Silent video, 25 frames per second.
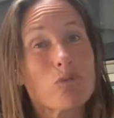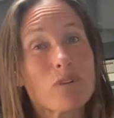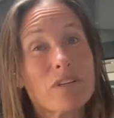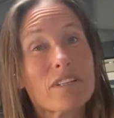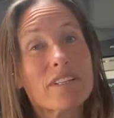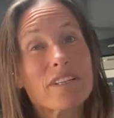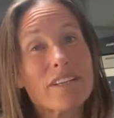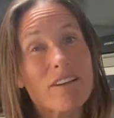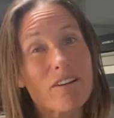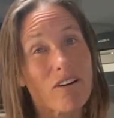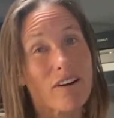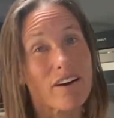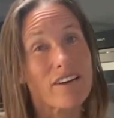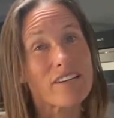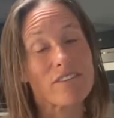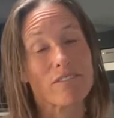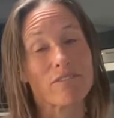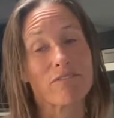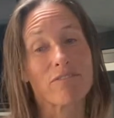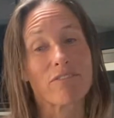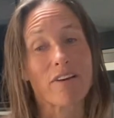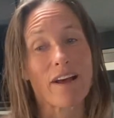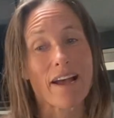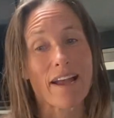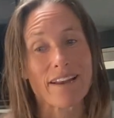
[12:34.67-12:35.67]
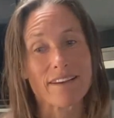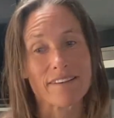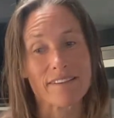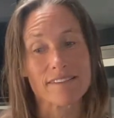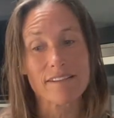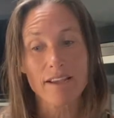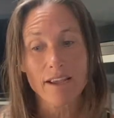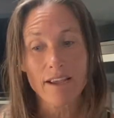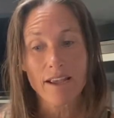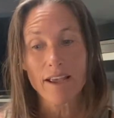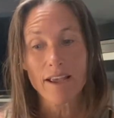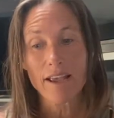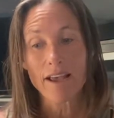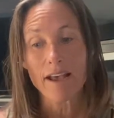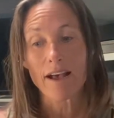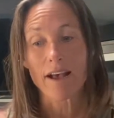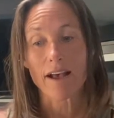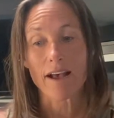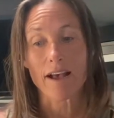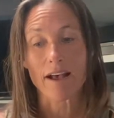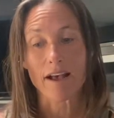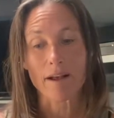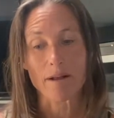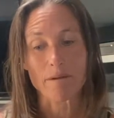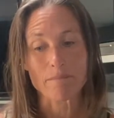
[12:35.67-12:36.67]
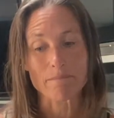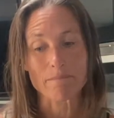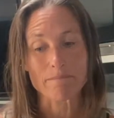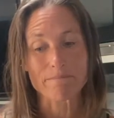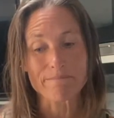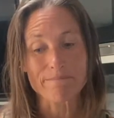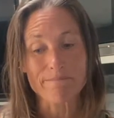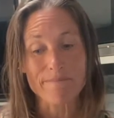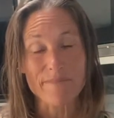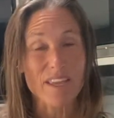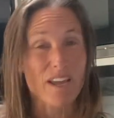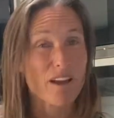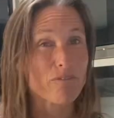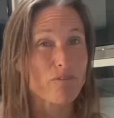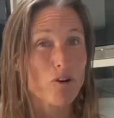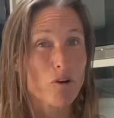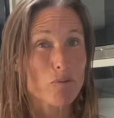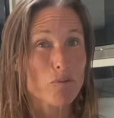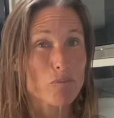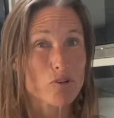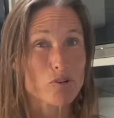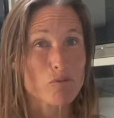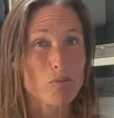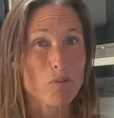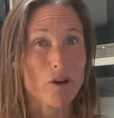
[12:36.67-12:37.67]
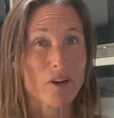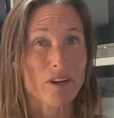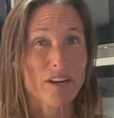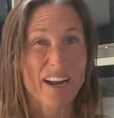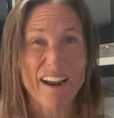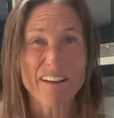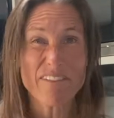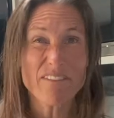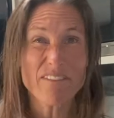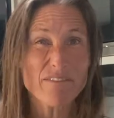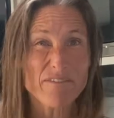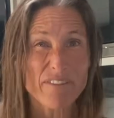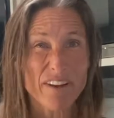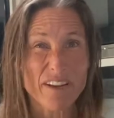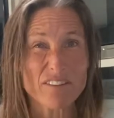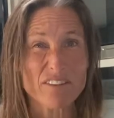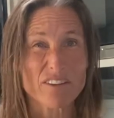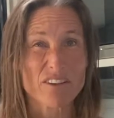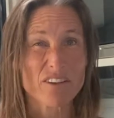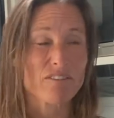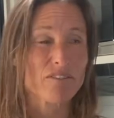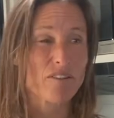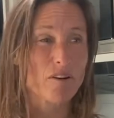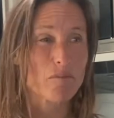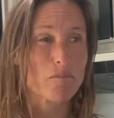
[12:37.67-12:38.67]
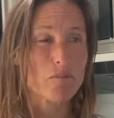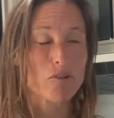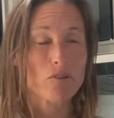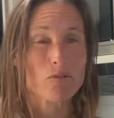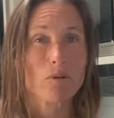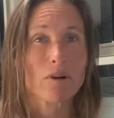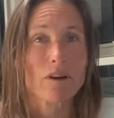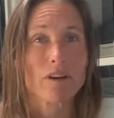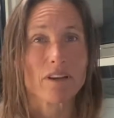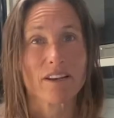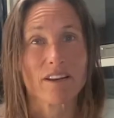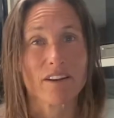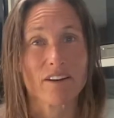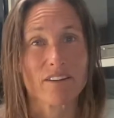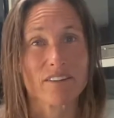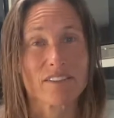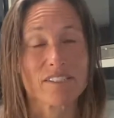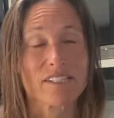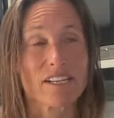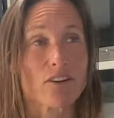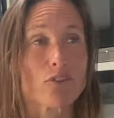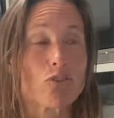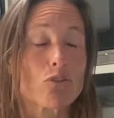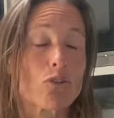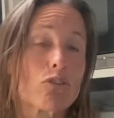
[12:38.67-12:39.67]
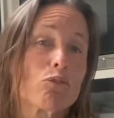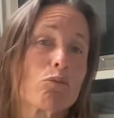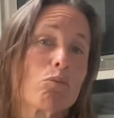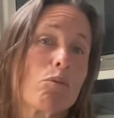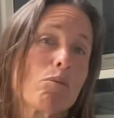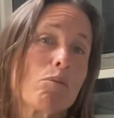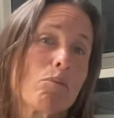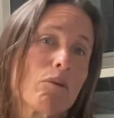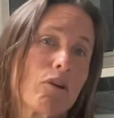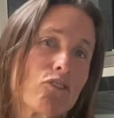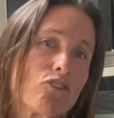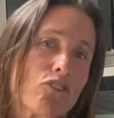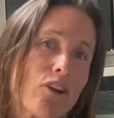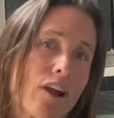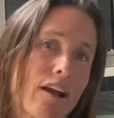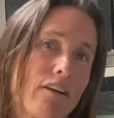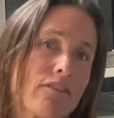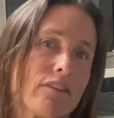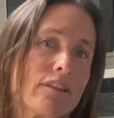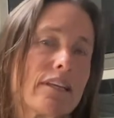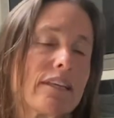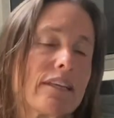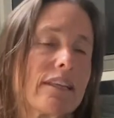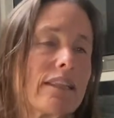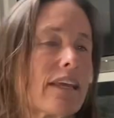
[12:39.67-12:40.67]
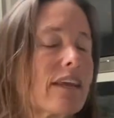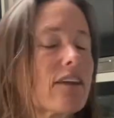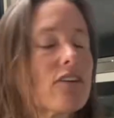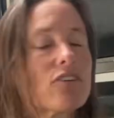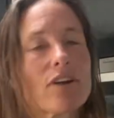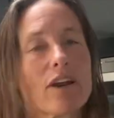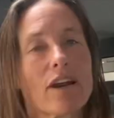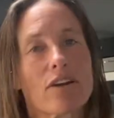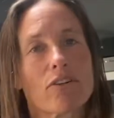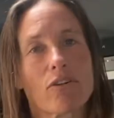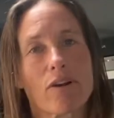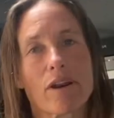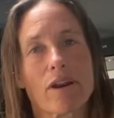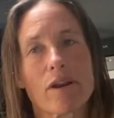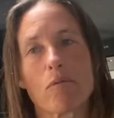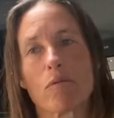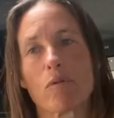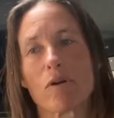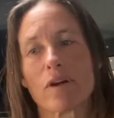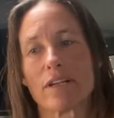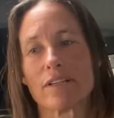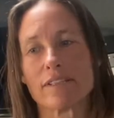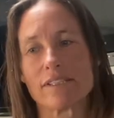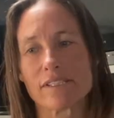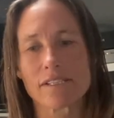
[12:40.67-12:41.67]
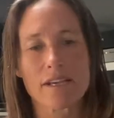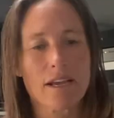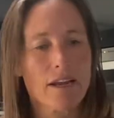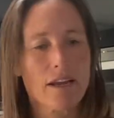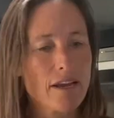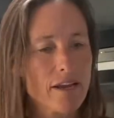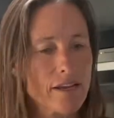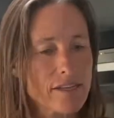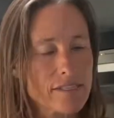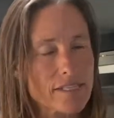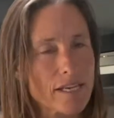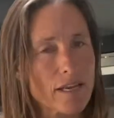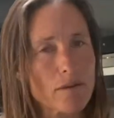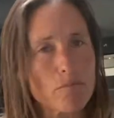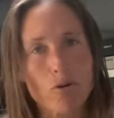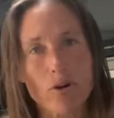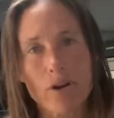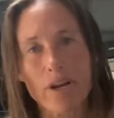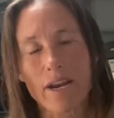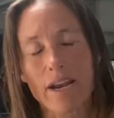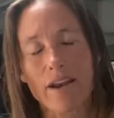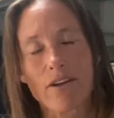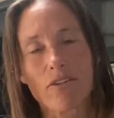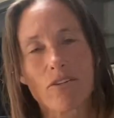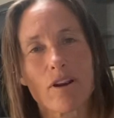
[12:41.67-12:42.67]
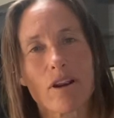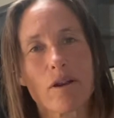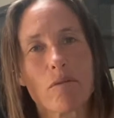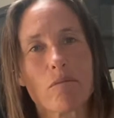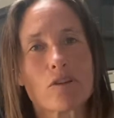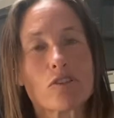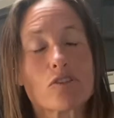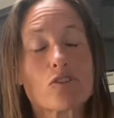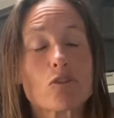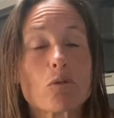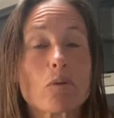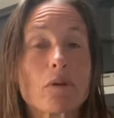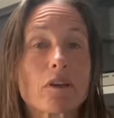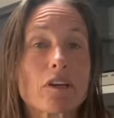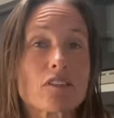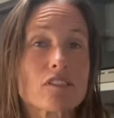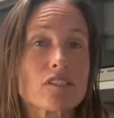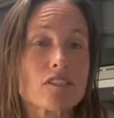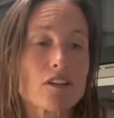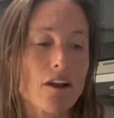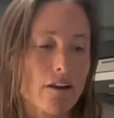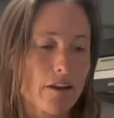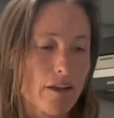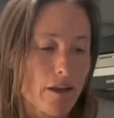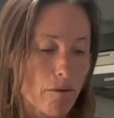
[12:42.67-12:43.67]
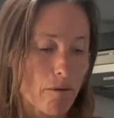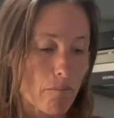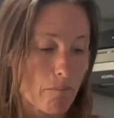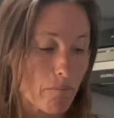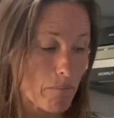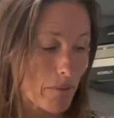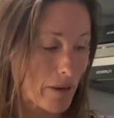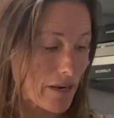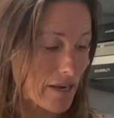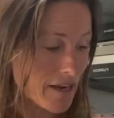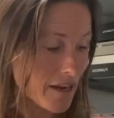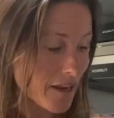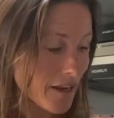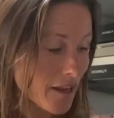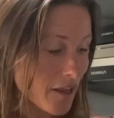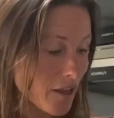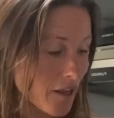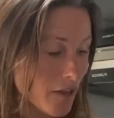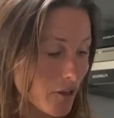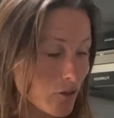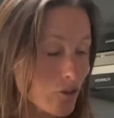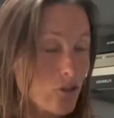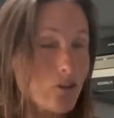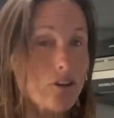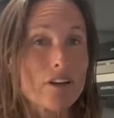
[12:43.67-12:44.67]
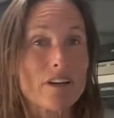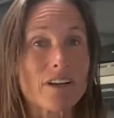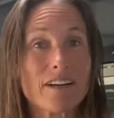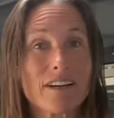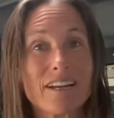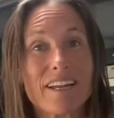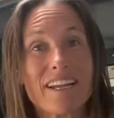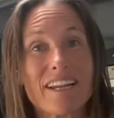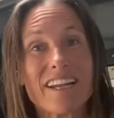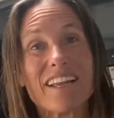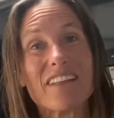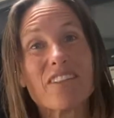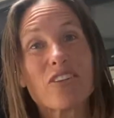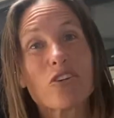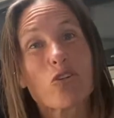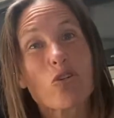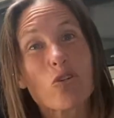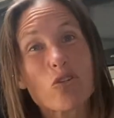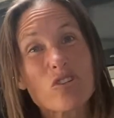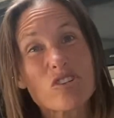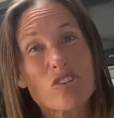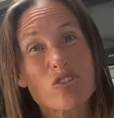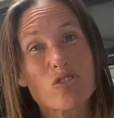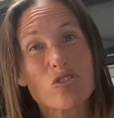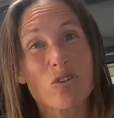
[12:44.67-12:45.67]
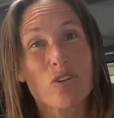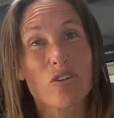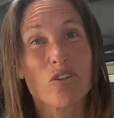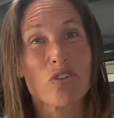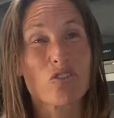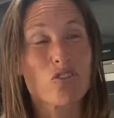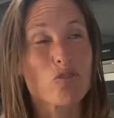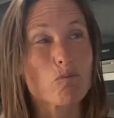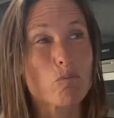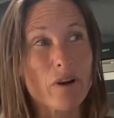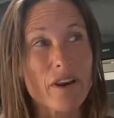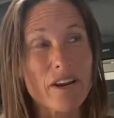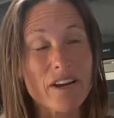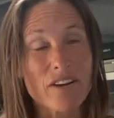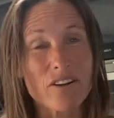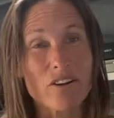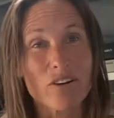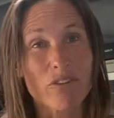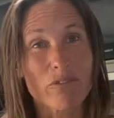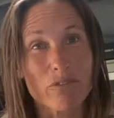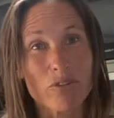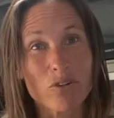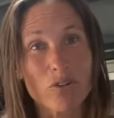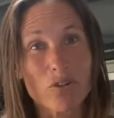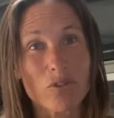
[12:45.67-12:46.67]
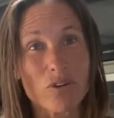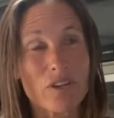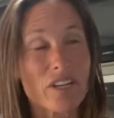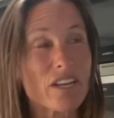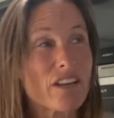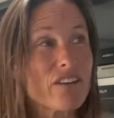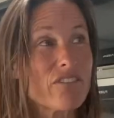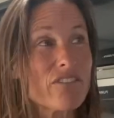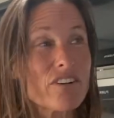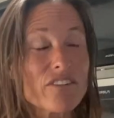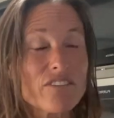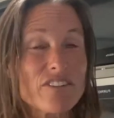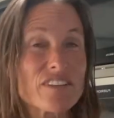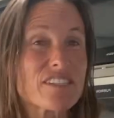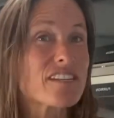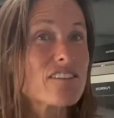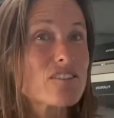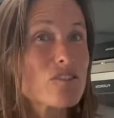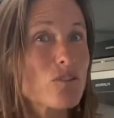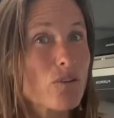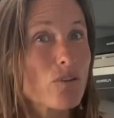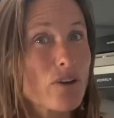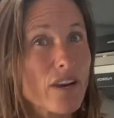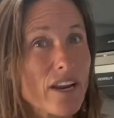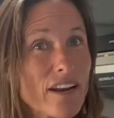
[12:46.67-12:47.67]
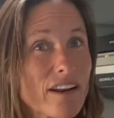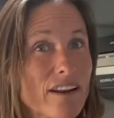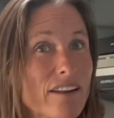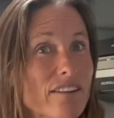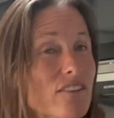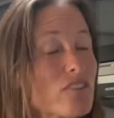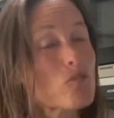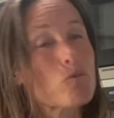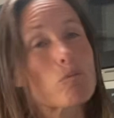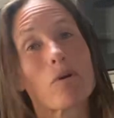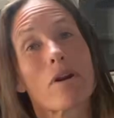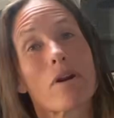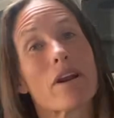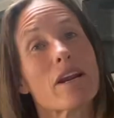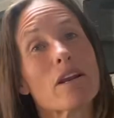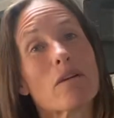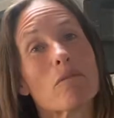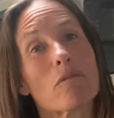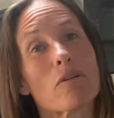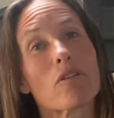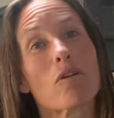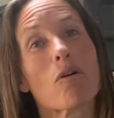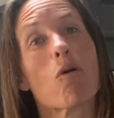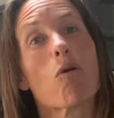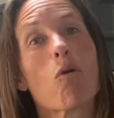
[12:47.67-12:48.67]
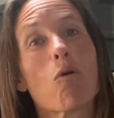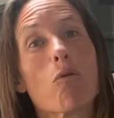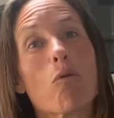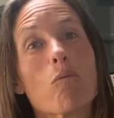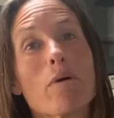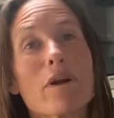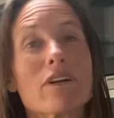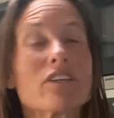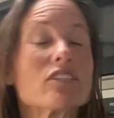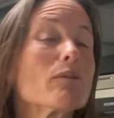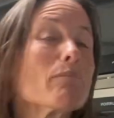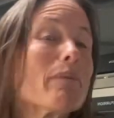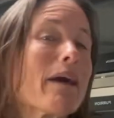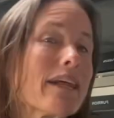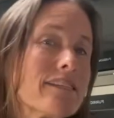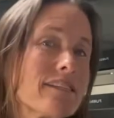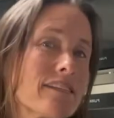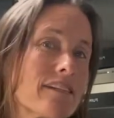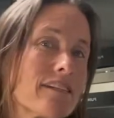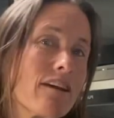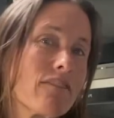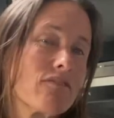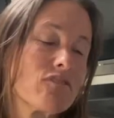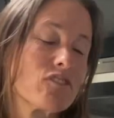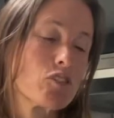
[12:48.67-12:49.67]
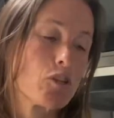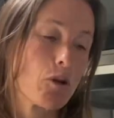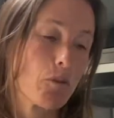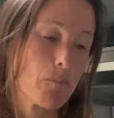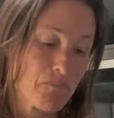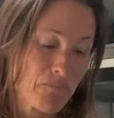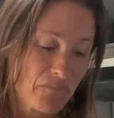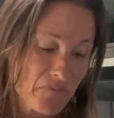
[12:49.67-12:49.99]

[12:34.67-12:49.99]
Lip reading: really hard to find a farmer's market. I haven't found a good farmer's market here in St. George. When we were traveling, Lander had great ones. Sandpoint had great ones, so we could stock up. But look, in the grocery store, they're spraying your food. Even if it says organic, they're spraying it with a whole bunch of bad stuff. So